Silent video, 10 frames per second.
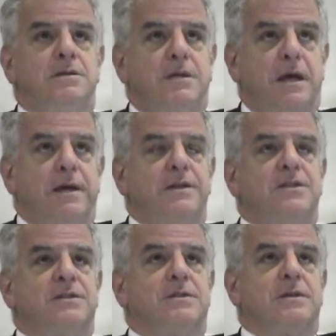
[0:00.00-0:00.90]

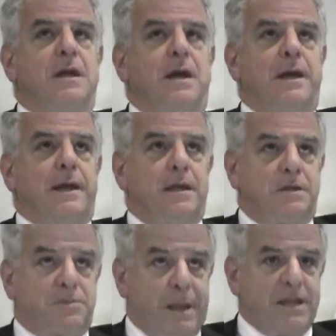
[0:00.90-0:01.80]
does a
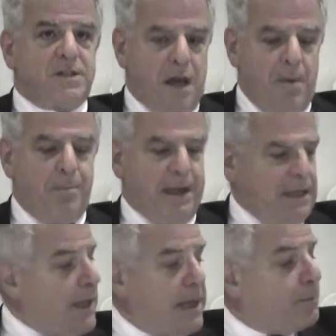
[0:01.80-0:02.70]
space company
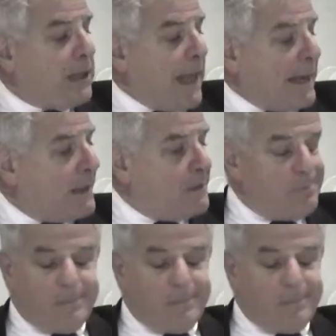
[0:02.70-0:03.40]
like Planet